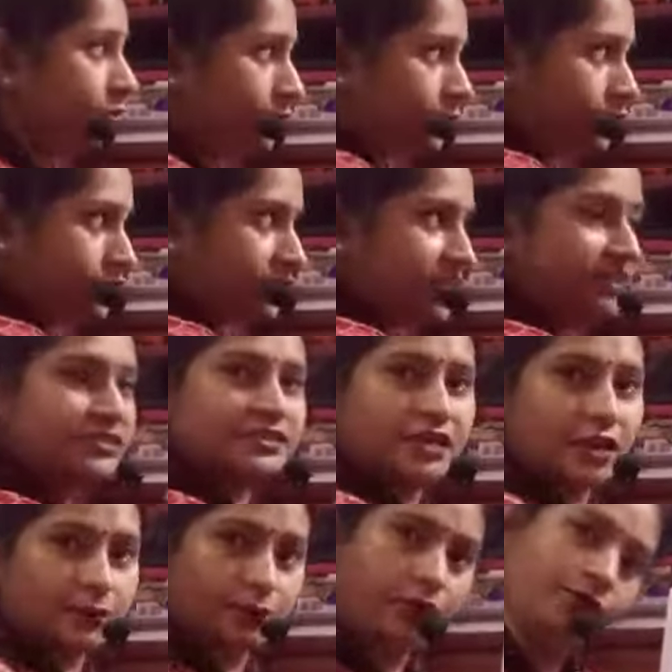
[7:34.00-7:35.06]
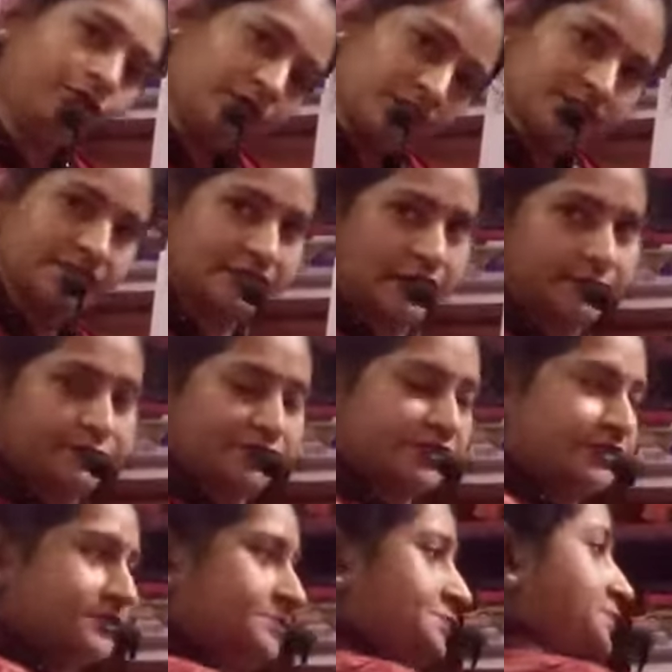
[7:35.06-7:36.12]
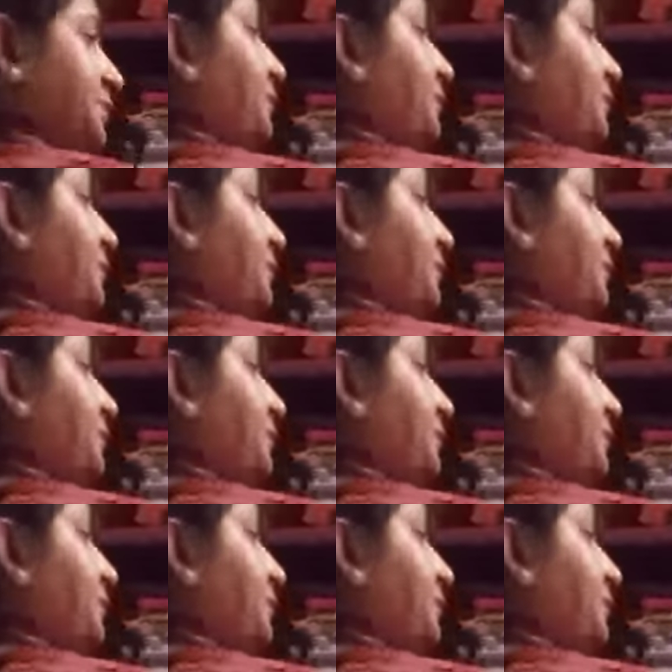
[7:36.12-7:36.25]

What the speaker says: for this type of sums.